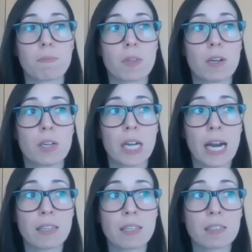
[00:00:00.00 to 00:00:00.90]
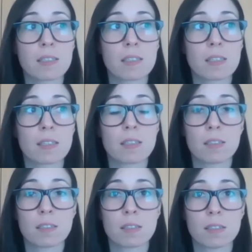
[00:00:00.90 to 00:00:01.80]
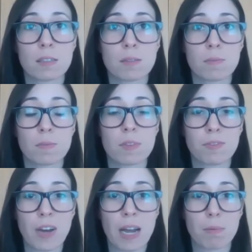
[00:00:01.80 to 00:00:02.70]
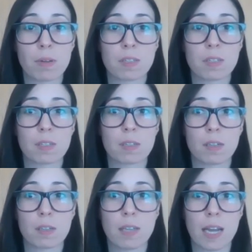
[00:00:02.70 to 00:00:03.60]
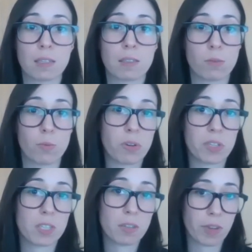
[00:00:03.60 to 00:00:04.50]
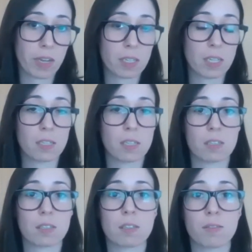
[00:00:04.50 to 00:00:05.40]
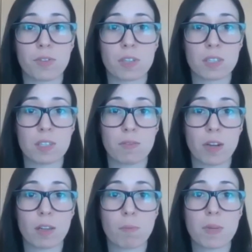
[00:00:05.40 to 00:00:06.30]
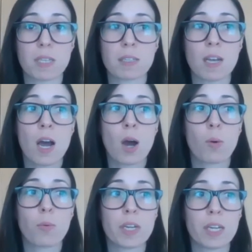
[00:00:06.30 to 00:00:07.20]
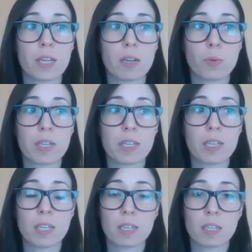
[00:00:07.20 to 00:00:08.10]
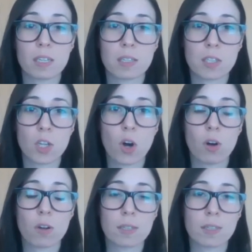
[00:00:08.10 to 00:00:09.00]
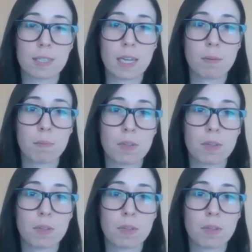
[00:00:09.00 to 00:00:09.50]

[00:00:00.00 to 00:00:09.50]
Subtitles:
Regarding the fibers that we receive, and in these first developments, we saw some